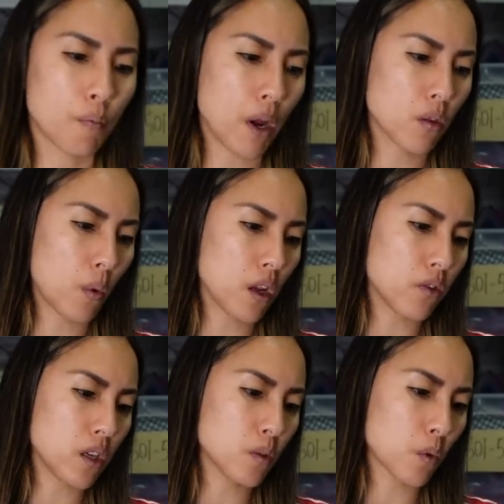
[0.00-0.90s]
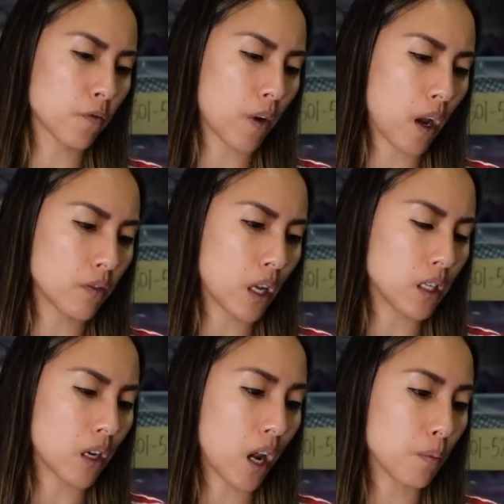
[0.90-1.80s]
By the way, these were
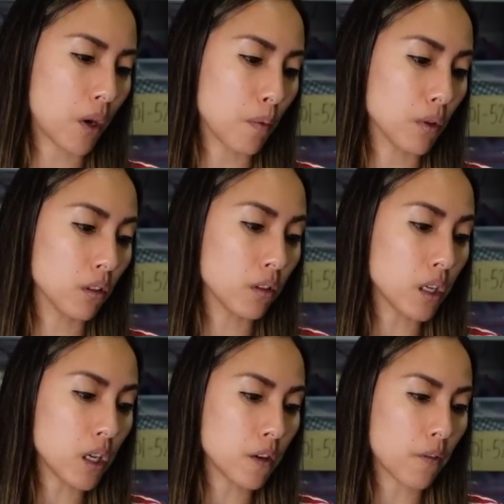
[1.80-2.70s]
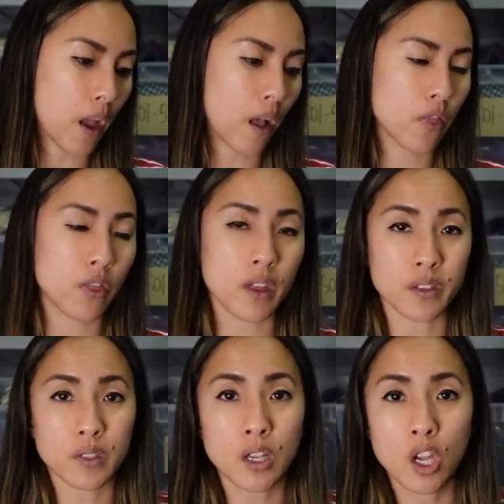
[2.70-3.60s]
$5.99, but I believe at
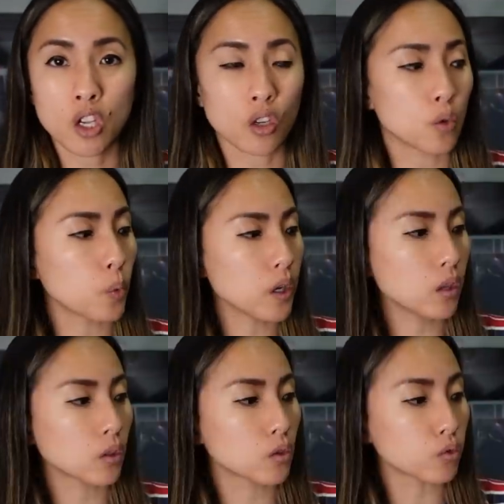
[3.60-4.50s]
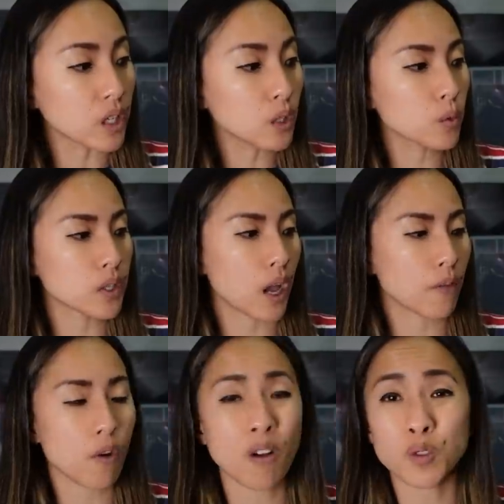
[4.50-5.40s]
this Goodwill, green was
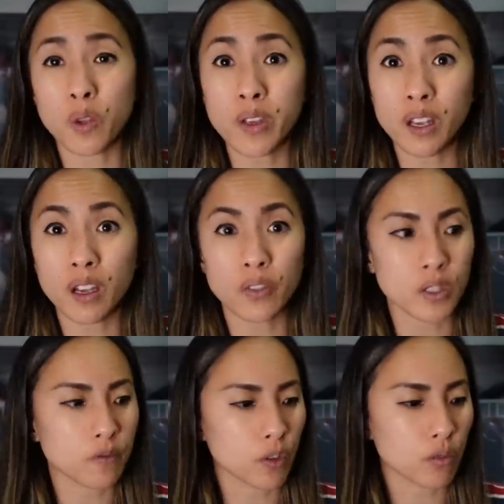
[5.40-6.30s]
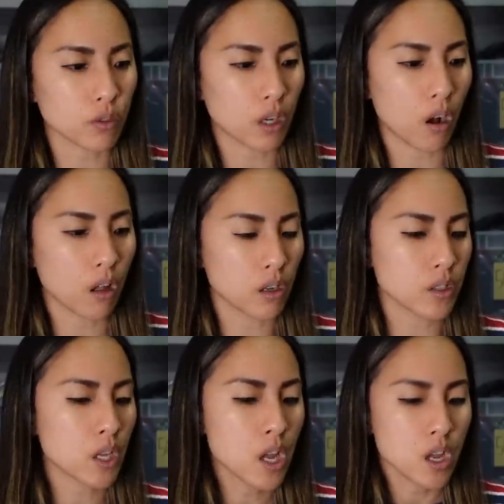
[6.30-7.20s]
half off. So I think I got these for
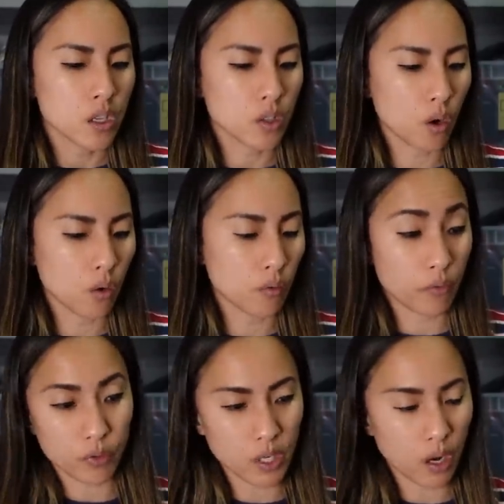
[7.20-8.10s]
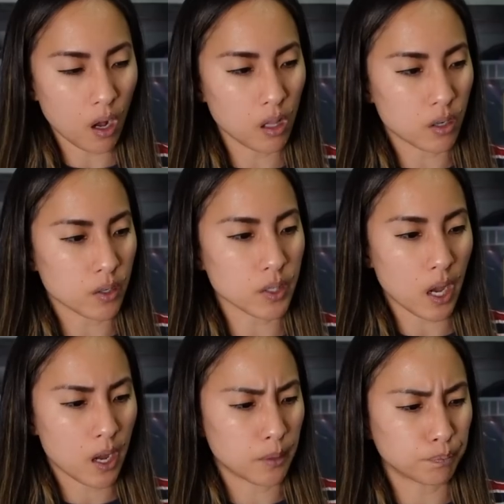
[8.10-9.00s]
$3. So
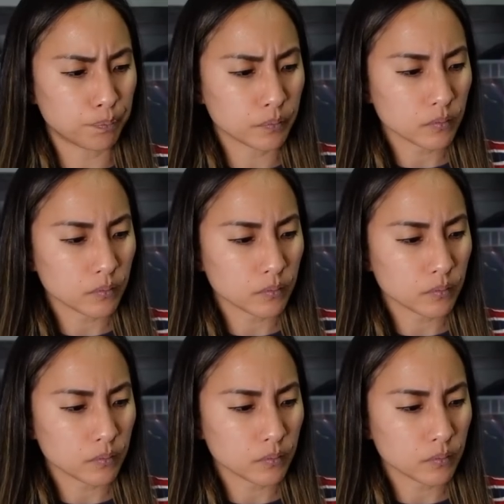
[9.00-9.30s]
$3,